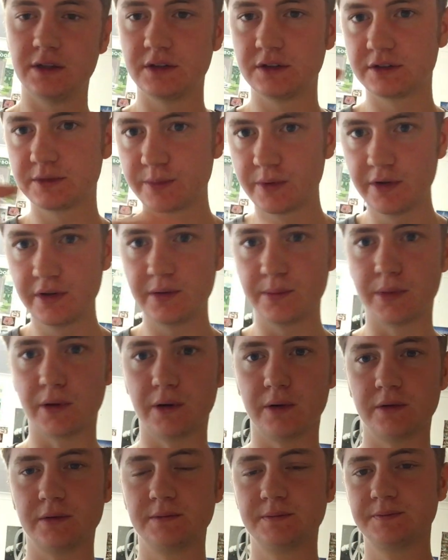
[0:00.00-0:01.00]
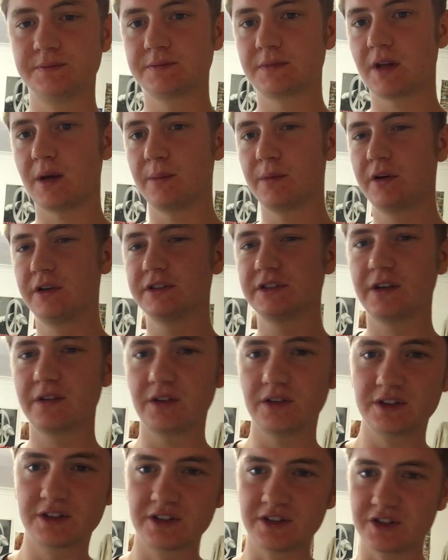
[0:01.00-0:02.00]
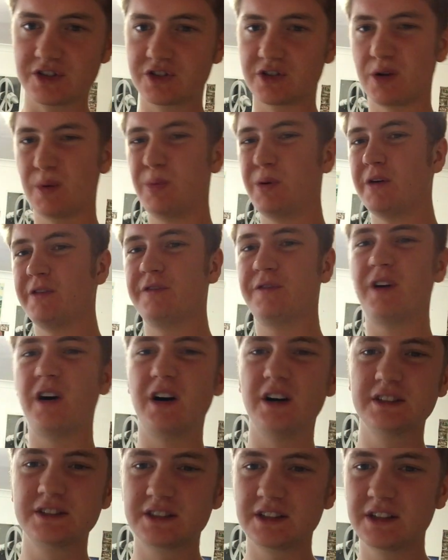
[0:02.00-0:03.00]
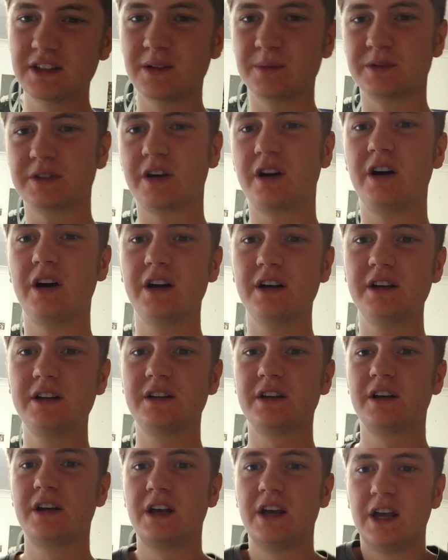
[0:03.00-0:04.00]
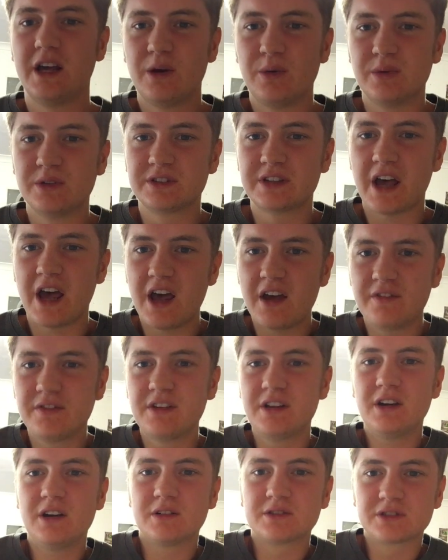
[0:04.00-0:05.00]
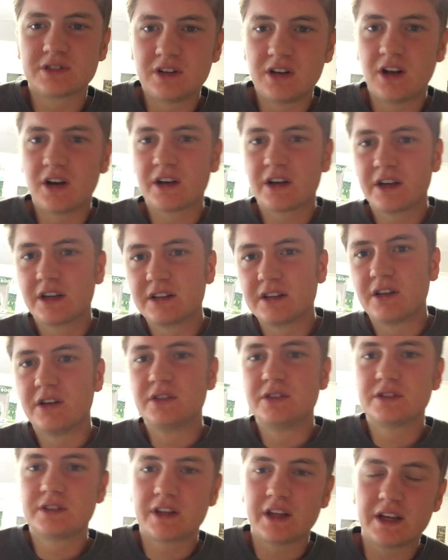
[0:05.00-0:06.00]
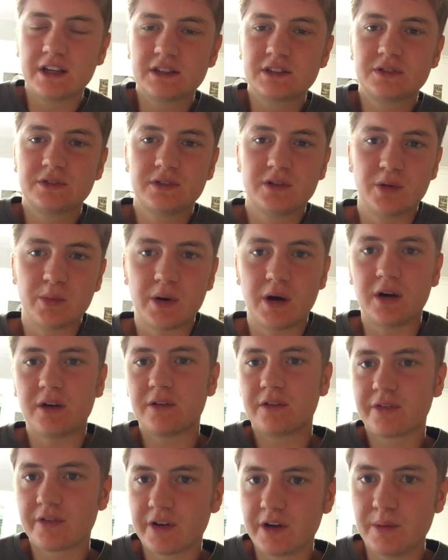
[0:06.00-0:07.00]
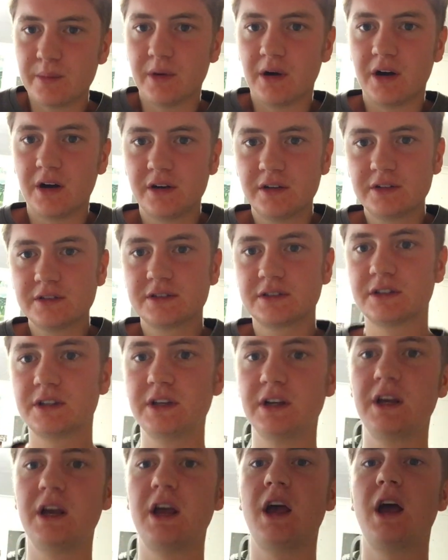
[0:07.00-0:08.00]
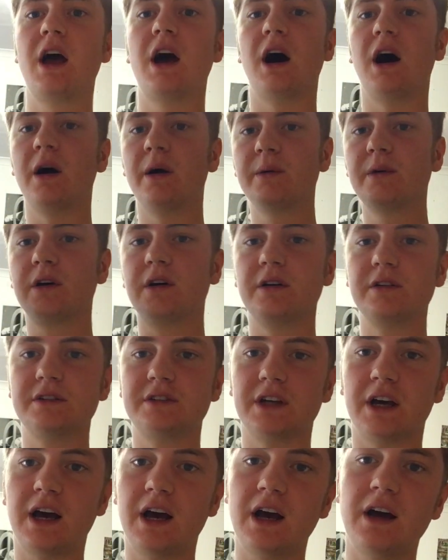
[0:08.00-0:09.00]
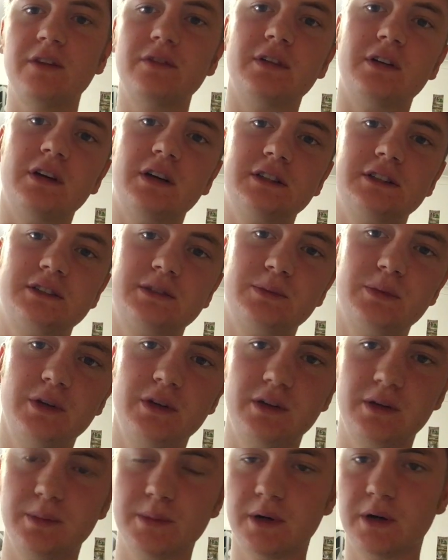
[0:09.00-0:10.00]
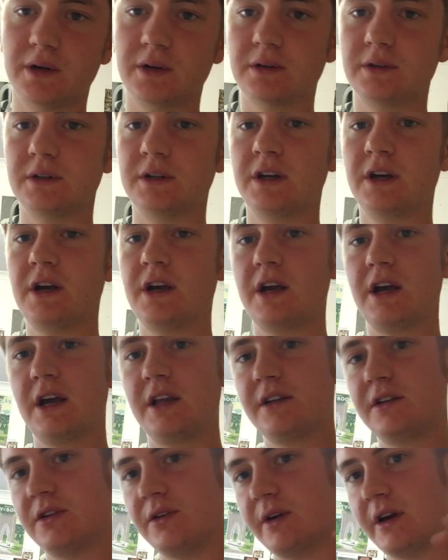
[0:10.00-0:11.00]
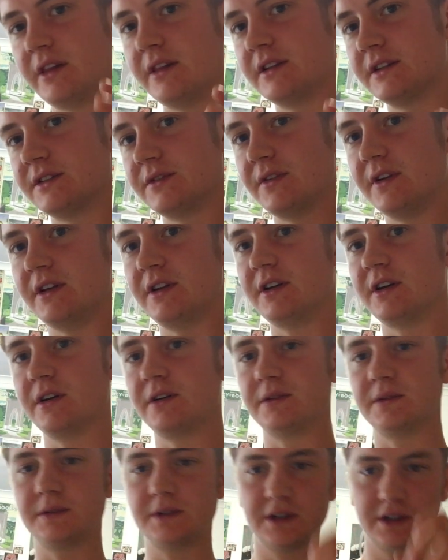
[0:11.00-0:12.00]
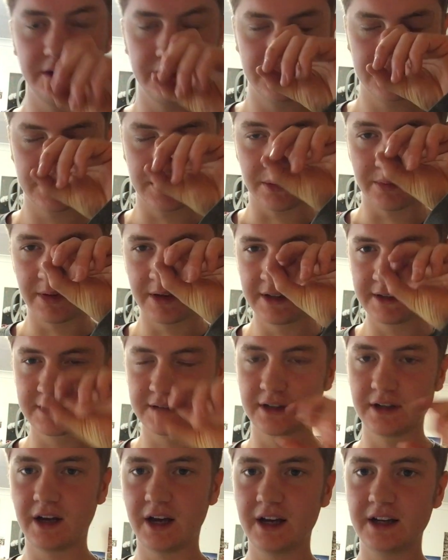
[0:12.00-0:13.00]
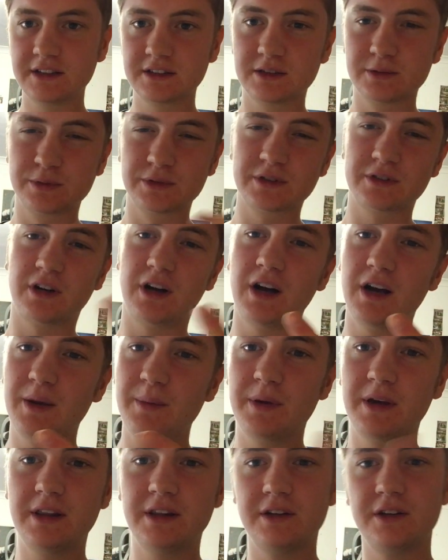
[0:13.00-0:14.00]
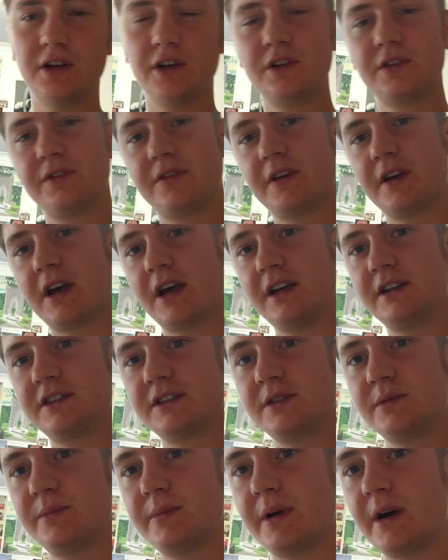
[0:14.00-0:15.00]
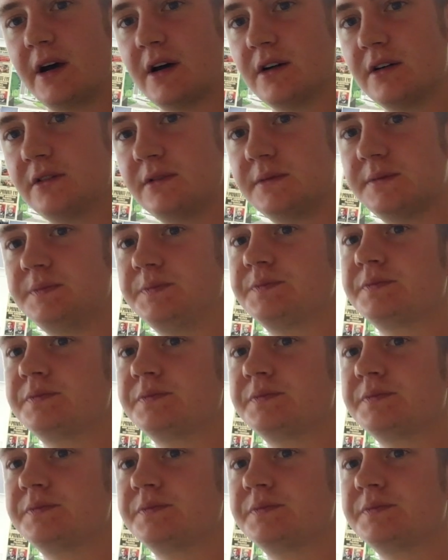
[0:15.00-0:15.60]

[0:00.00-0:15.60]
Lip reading: smoothie bowl. And because I went to the shop, I fasted, I'm tired. It was heavy, I was lugging those things for about 3 miles. I'm going to have a nice smoothie bowl to end this video. So please like, subscribe, hit the notification bell.